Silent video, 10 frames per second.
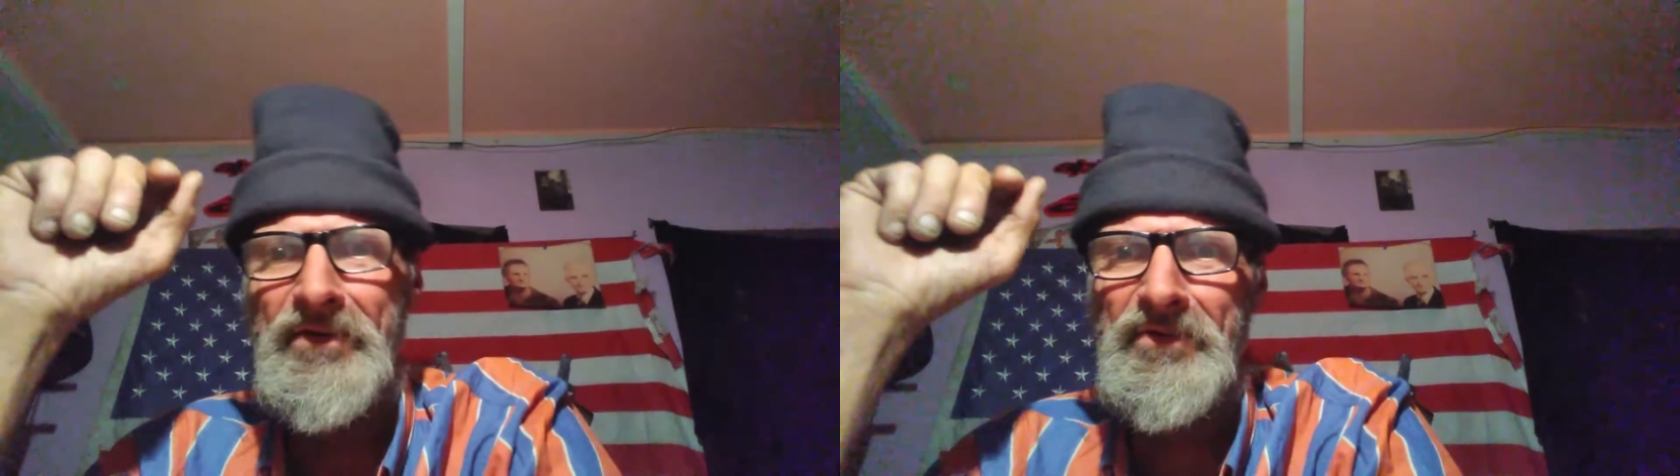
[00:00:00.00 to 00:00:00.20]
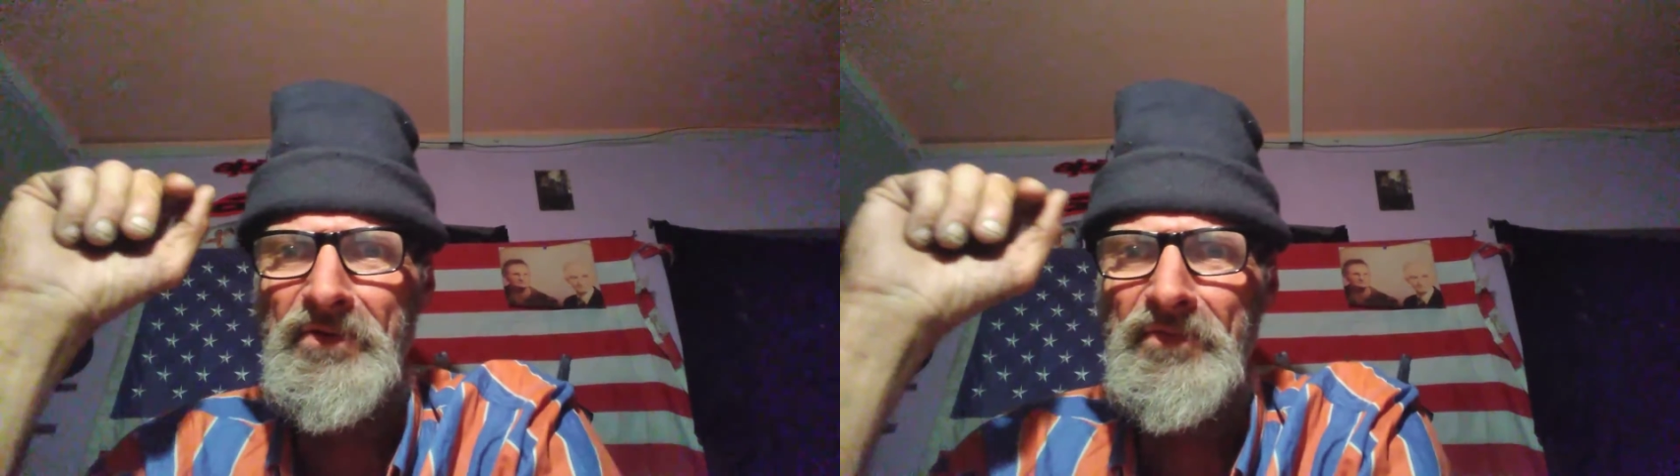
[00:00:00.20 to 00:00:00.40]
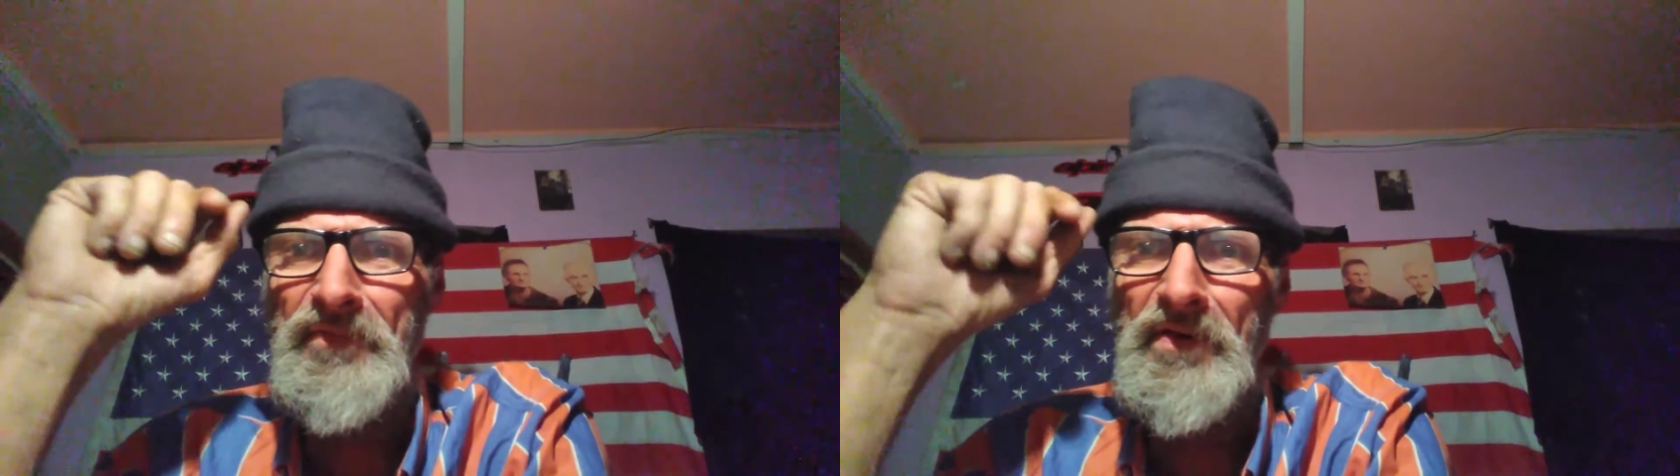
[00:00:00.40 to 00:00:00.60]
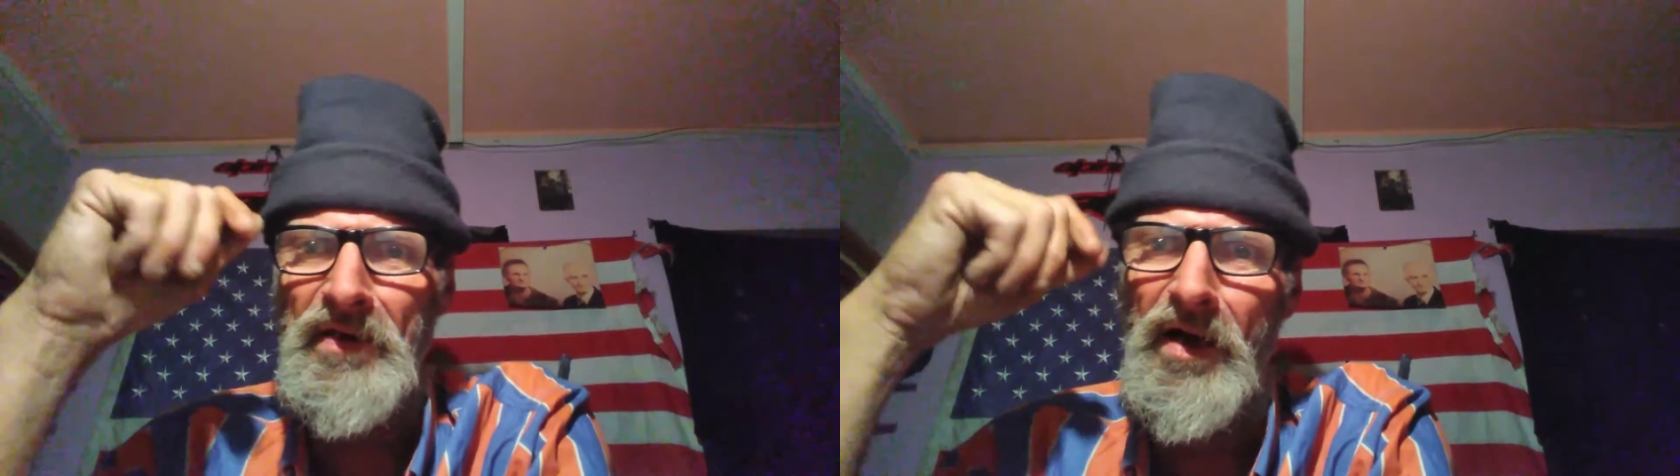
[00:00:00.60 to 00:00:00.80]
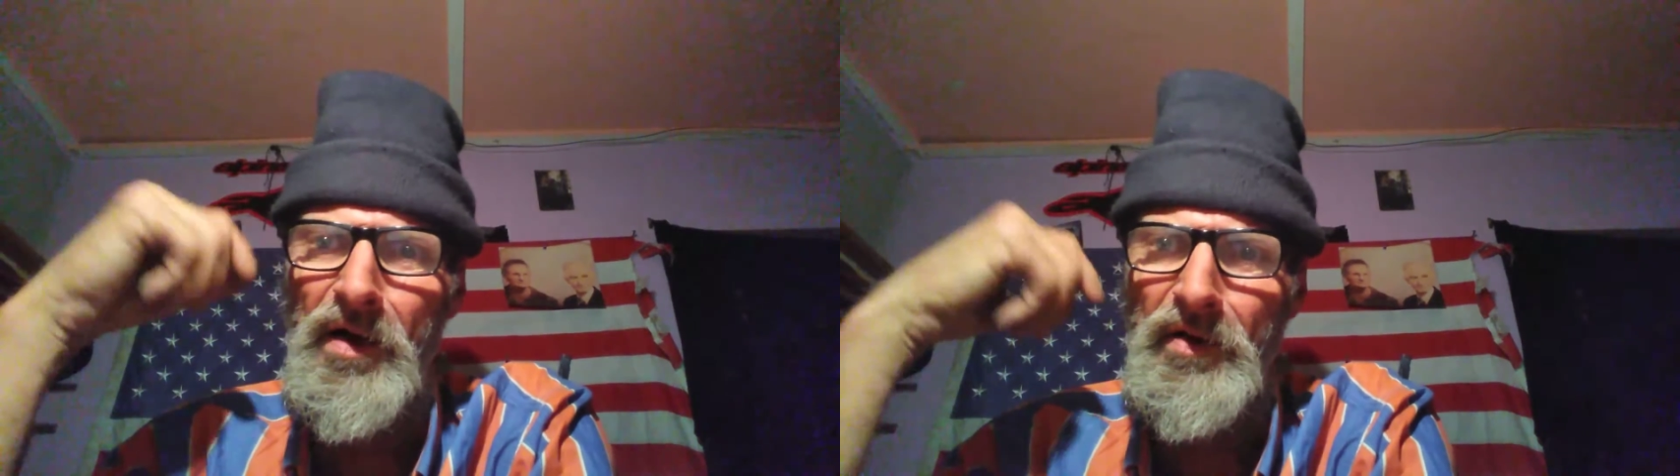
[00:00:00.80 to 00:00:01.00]
there just for
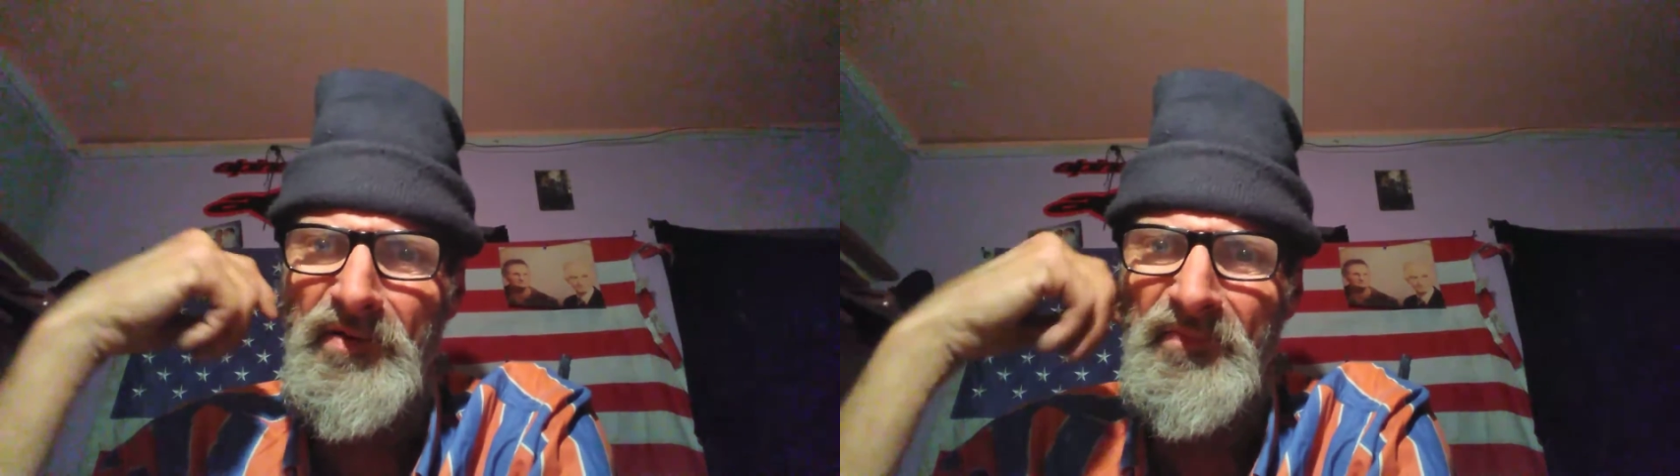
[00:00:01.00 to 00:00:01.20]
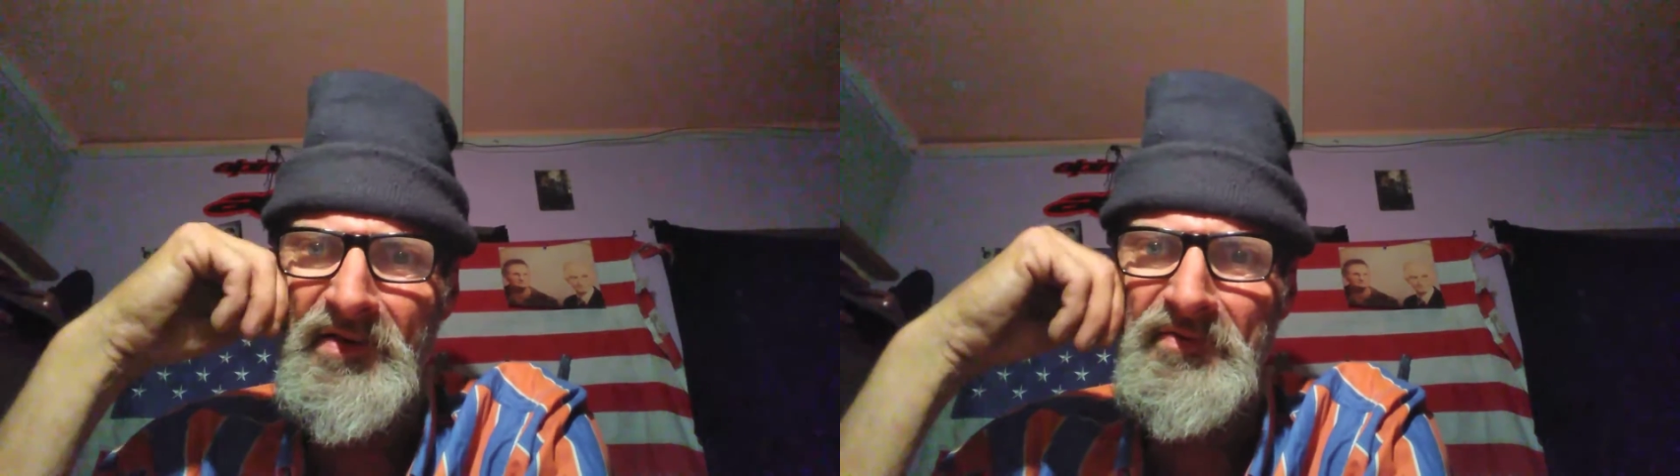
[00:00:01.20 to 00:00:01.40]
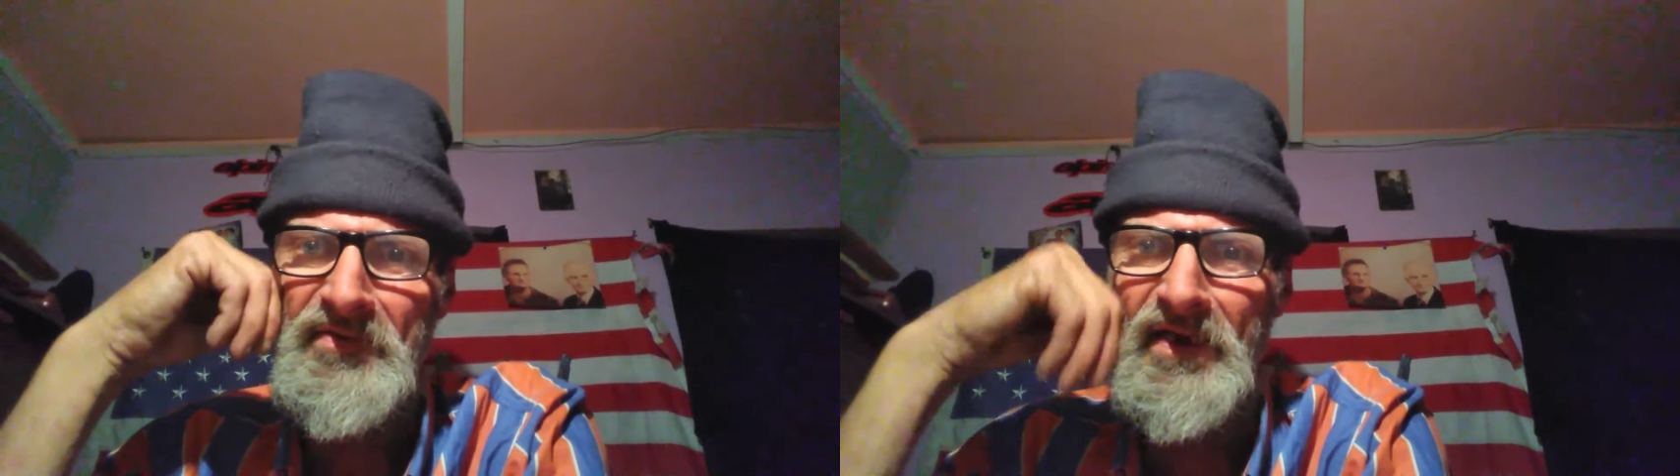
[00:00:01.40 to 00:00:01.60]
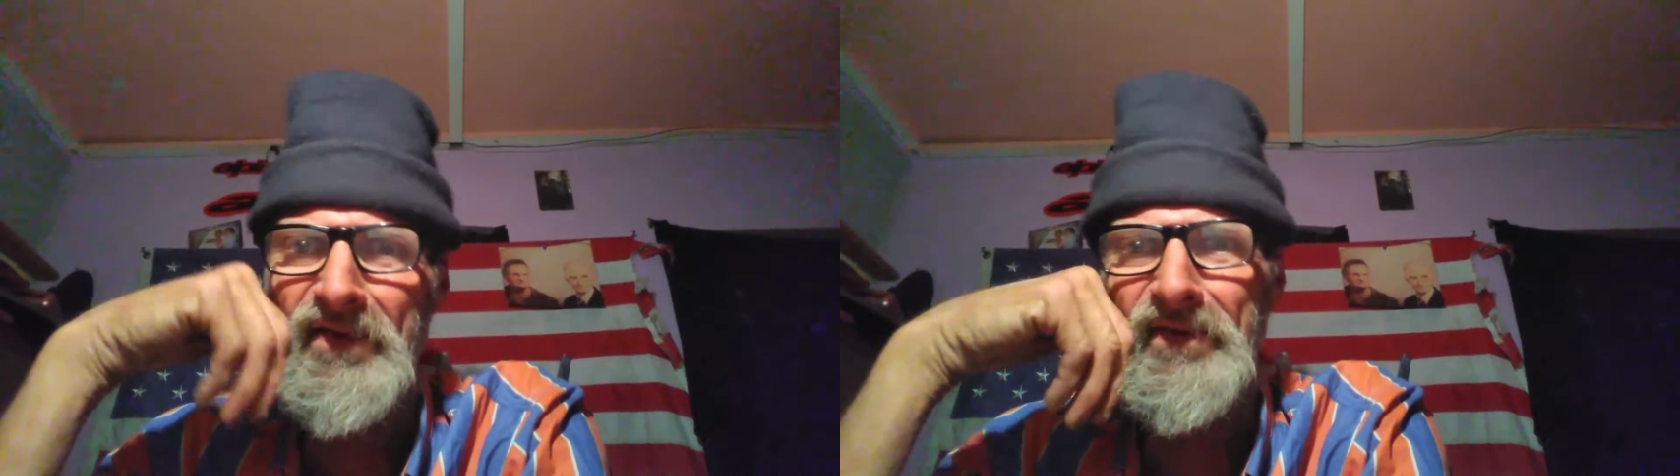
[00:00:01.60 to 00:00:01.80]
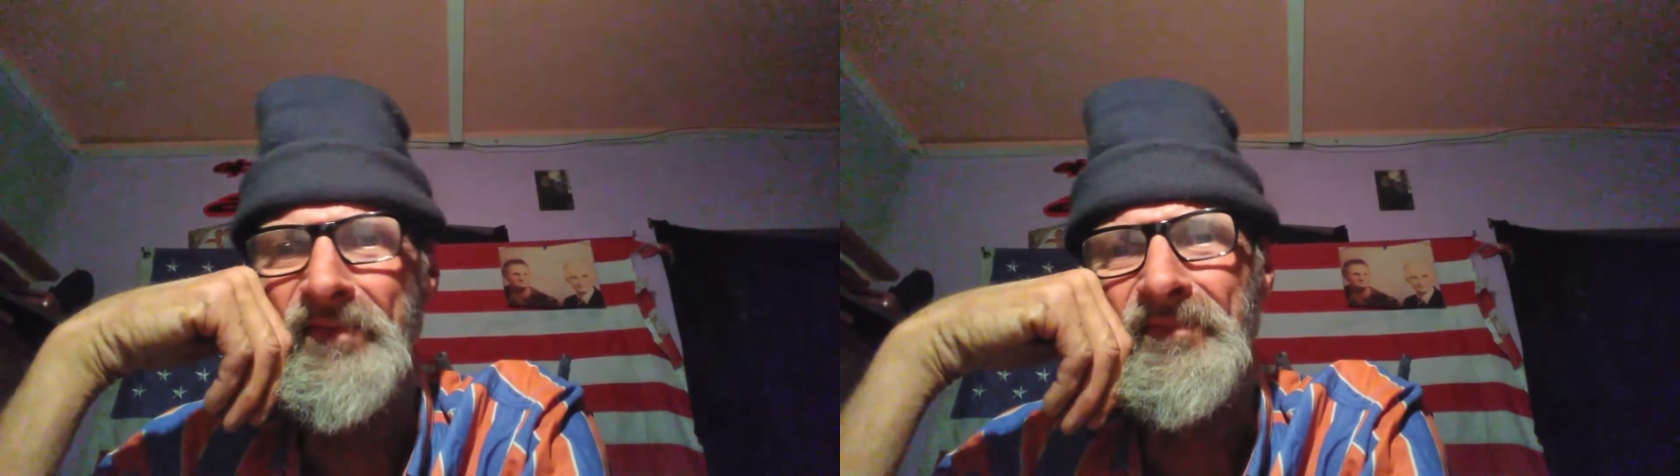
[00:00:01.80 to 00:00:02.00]
argument's
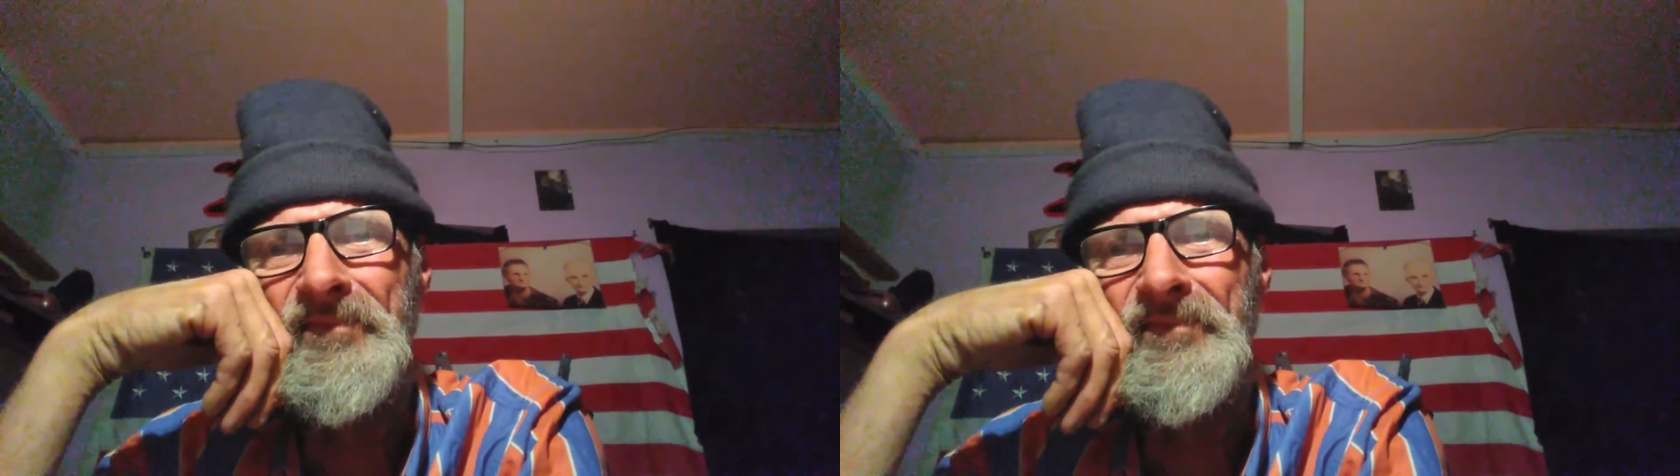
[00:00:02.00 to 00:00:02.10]
sake.